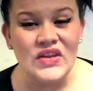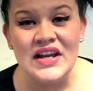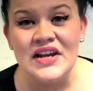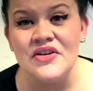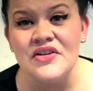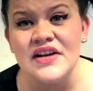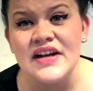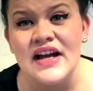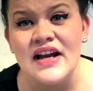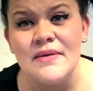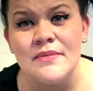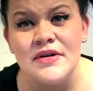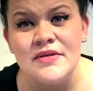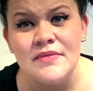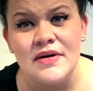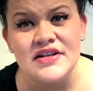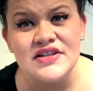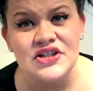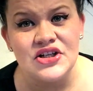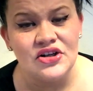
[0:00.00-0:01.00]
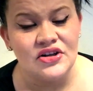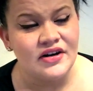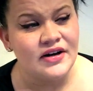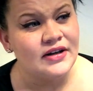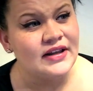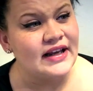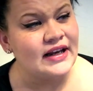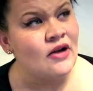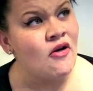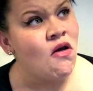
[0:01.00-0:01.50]
You don't gotta be muscular.
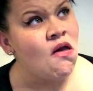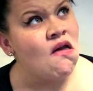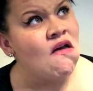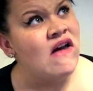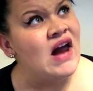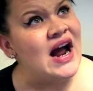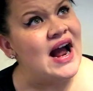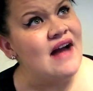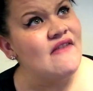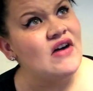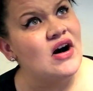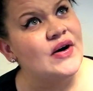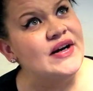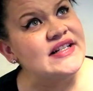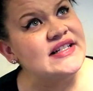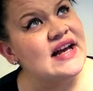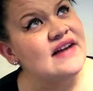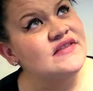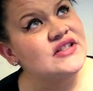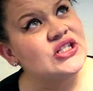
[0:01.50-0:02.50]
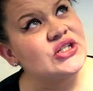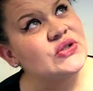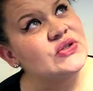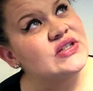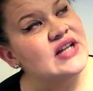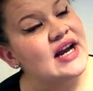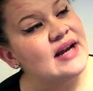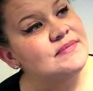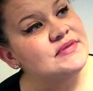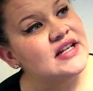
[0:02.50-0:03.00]
Like, I've always had two
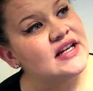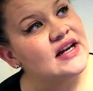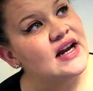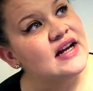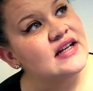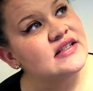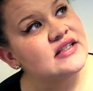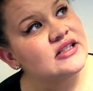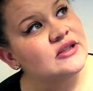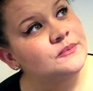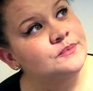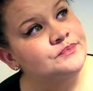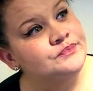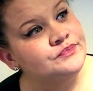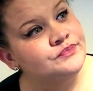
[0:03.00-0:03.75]
types, I guess.